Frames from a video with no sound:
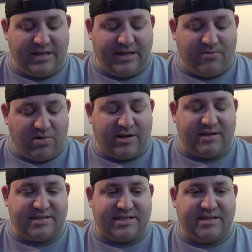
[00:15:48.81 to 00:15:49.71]
It
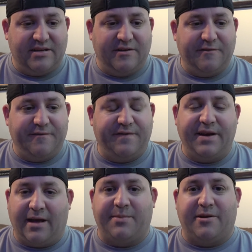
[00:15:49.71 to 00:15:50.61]
was
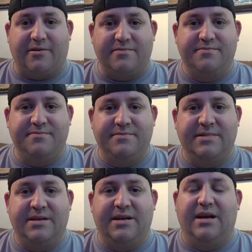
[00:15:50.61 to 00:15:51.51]
phenomenal.
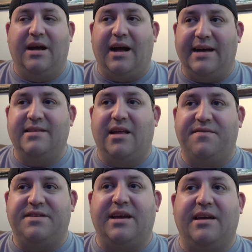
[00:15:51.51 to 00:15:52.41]
I
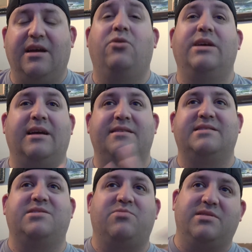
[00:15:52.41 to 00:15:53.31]
loved it. Oh yeah, and
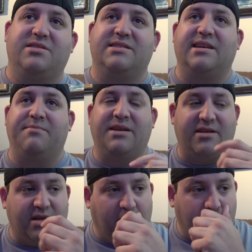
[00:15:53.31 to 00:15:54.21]
this is what I was going to say a
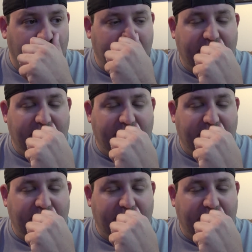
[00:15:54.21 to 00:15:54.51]
minute ago.